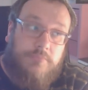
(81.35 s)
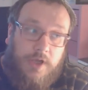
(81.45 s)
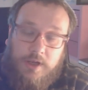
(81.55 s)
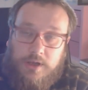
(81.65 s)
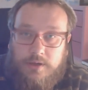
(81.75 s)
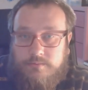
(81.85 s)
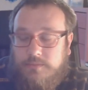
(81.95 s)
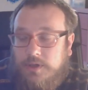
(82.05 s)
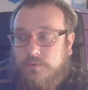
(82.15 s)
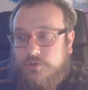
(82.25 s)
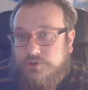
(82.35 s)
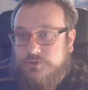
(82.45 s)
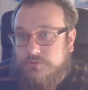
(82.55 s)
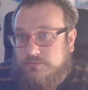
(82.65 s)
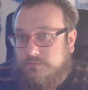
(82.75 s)
it
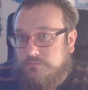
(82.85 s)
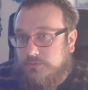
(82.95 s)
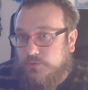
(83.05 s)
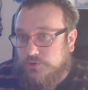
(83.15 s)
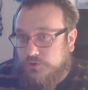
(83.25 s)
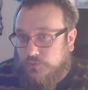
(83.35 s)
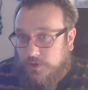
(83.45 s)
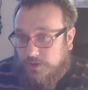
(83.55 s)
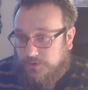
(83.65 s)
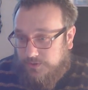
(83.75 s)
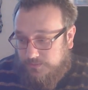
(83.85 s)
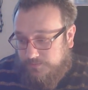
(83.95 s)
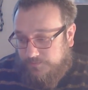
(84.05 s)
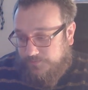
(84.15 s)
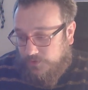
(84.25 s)
wasn't worth
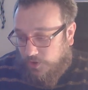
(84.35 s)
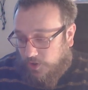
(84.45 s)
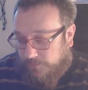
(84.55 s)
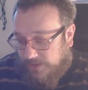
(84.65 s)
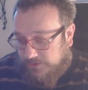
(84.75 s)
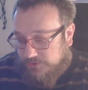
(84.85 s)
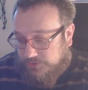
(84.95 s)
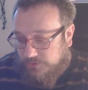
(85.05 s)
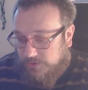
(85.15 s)
going back to.